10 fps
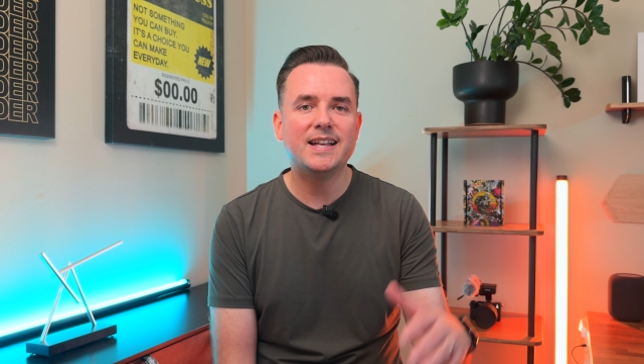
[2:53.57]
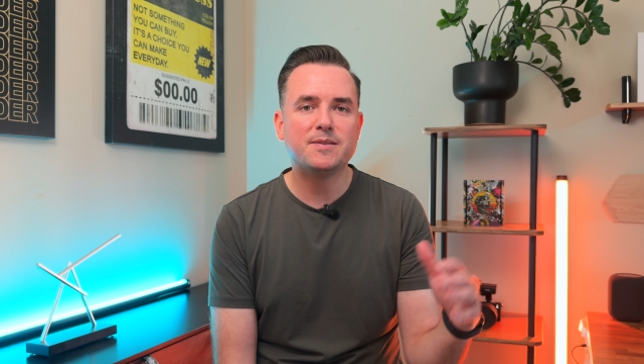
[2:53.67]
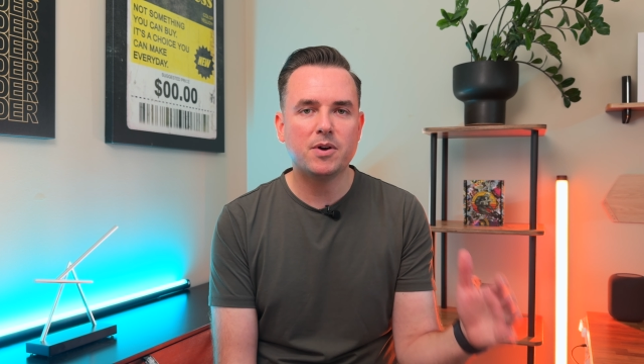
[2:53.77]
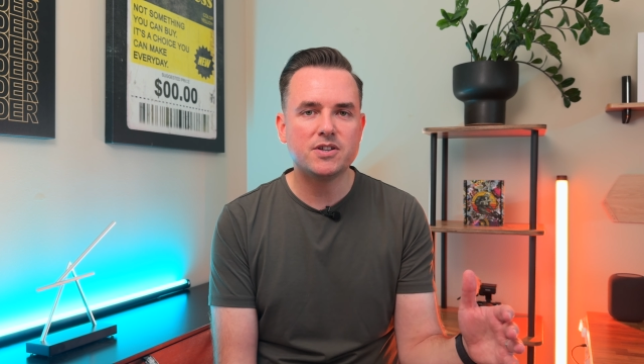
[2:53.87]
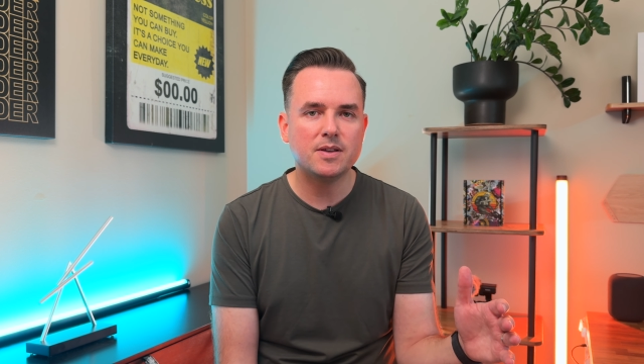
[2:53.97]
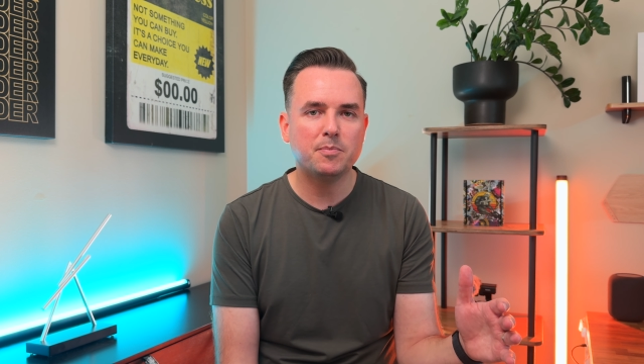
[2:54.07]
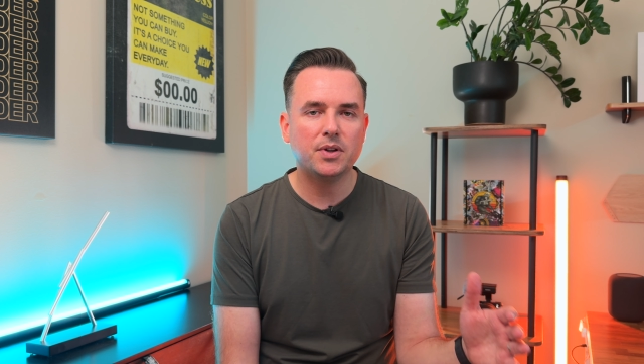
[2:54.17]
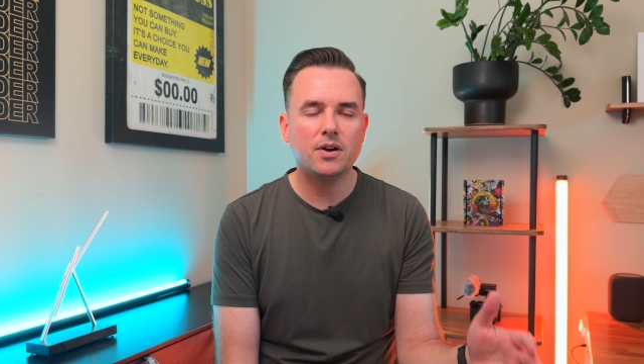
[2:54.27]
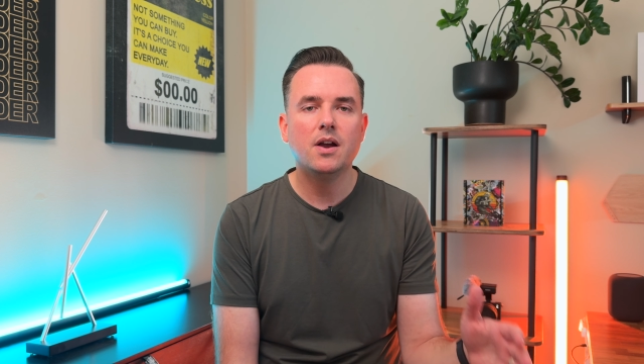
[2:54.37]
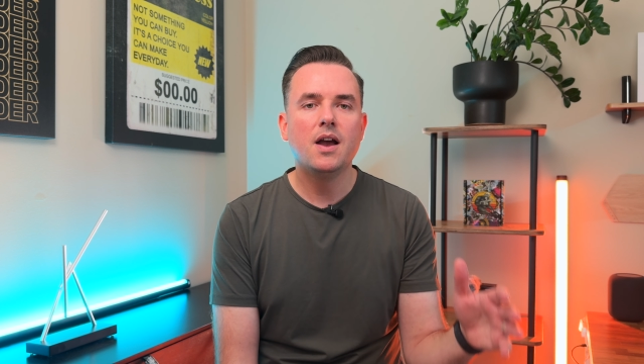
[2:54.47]
It's much
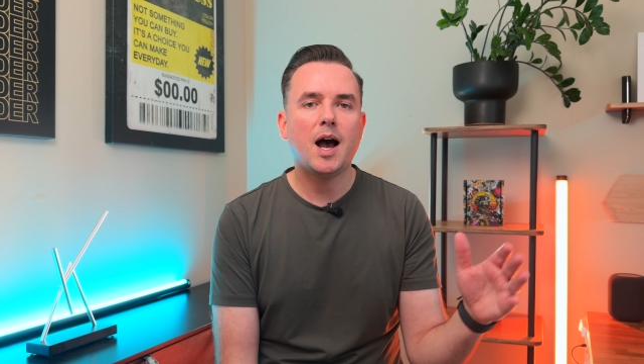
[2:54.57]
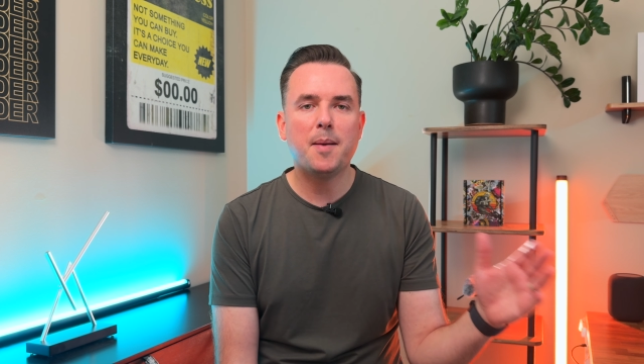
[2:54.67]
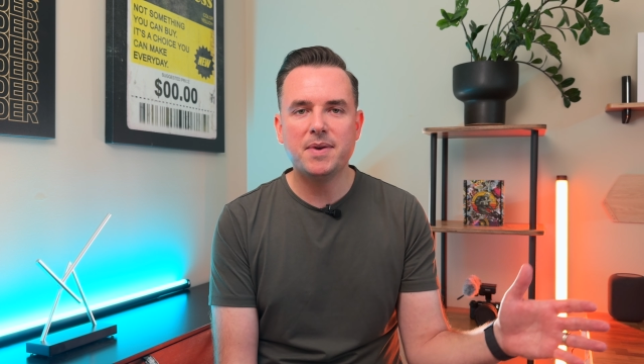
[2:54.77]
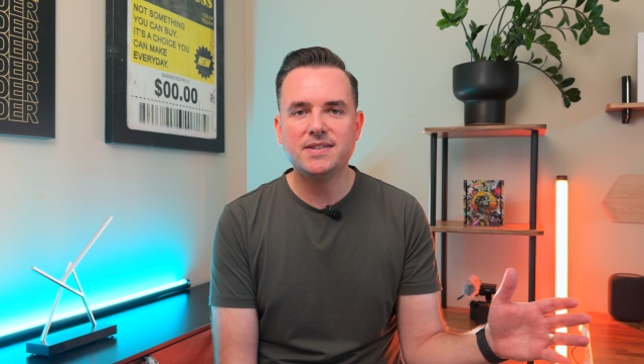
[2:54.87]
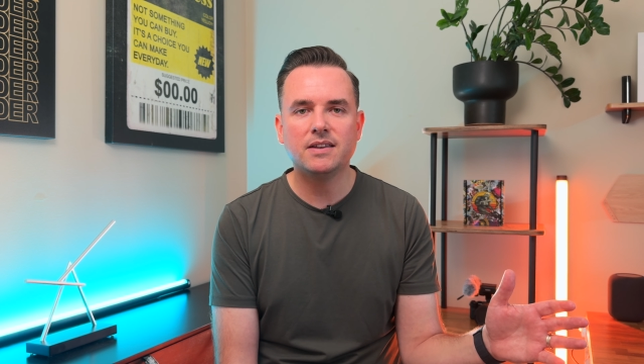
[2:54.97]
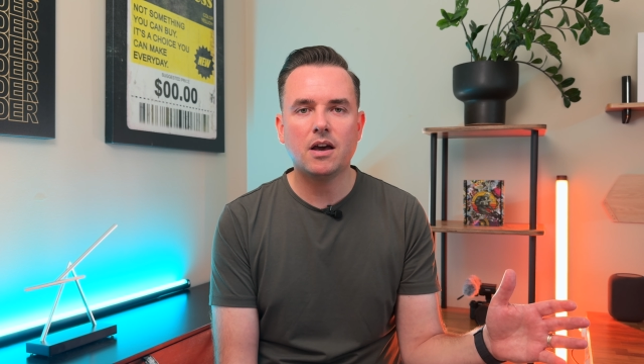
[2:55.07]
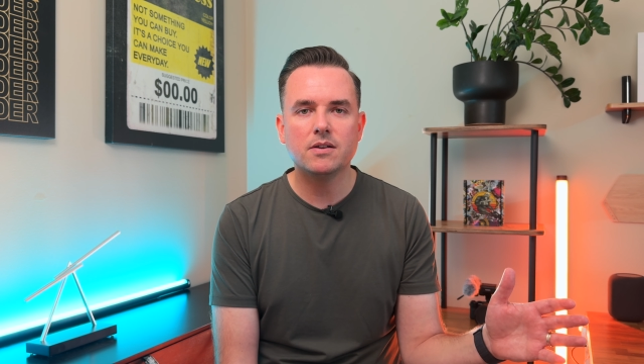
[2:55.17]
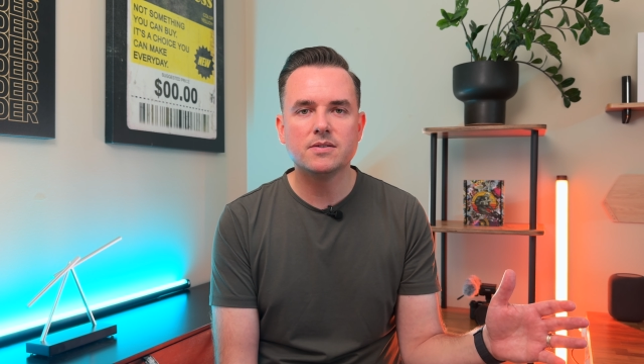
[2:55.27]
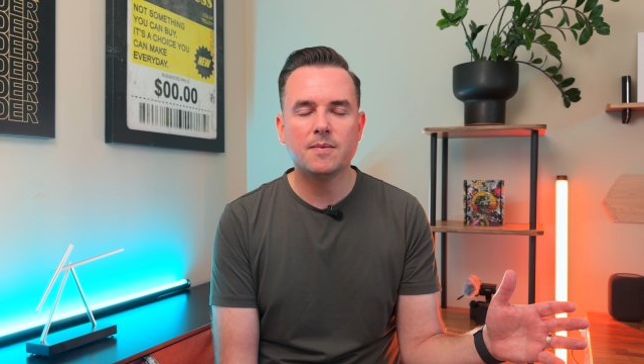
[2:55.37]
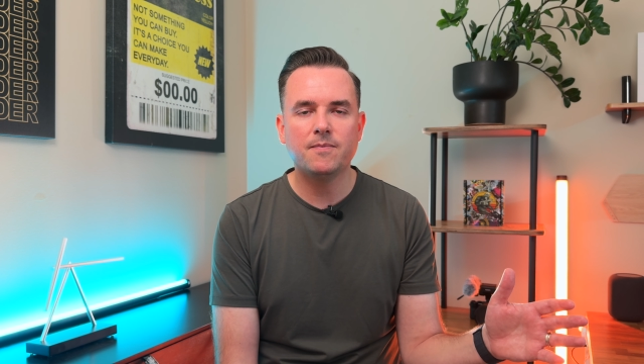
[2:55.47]
simpler. I'm missing out
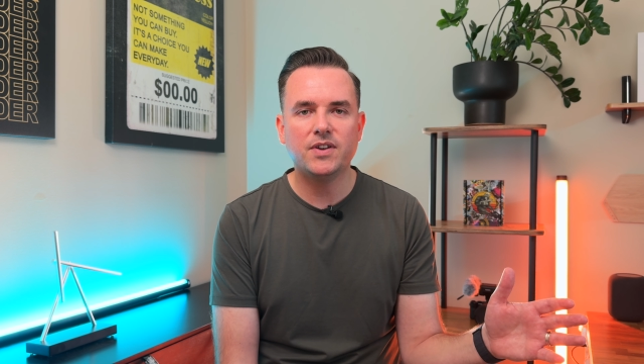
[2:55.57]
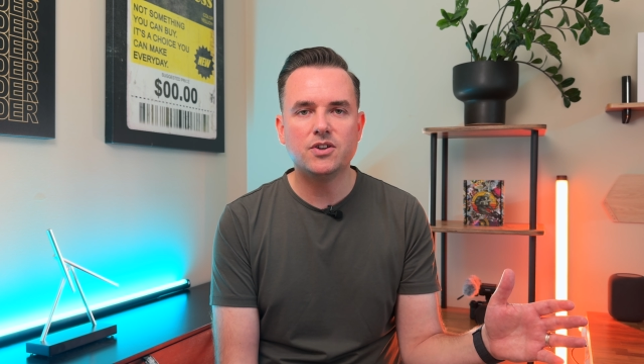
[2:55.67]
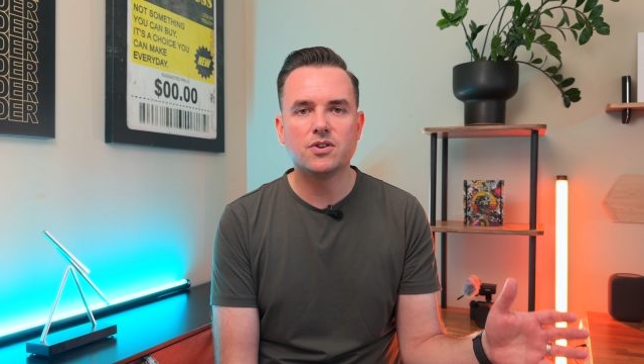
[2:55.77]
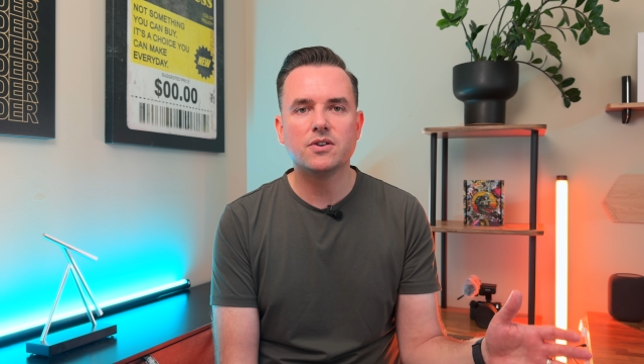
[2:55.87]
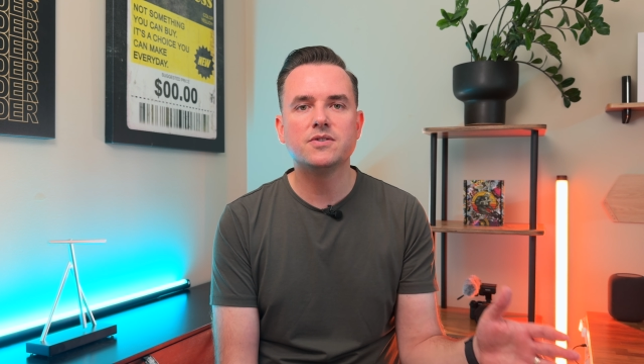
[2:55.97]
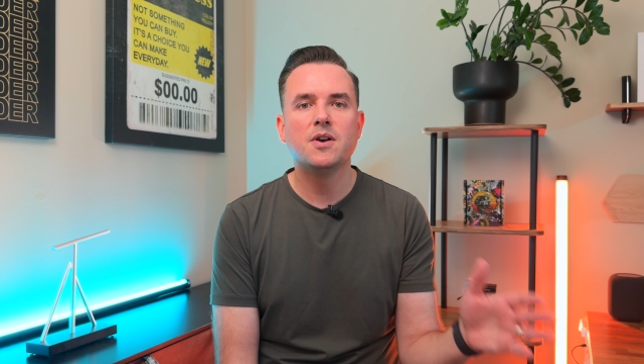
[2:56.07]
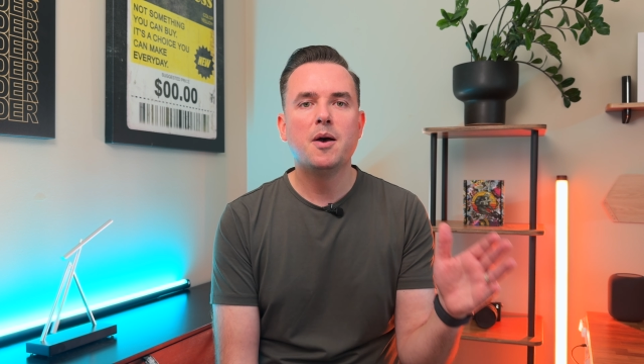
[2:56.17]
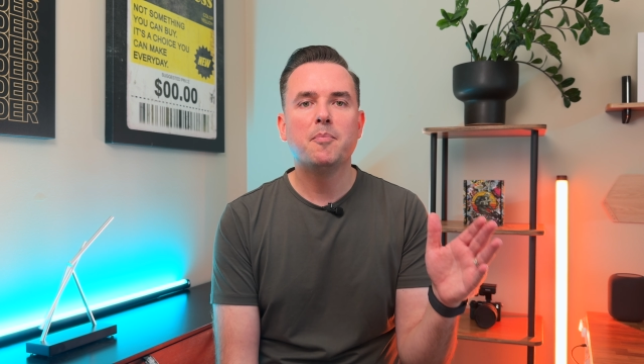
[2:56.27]
on some features,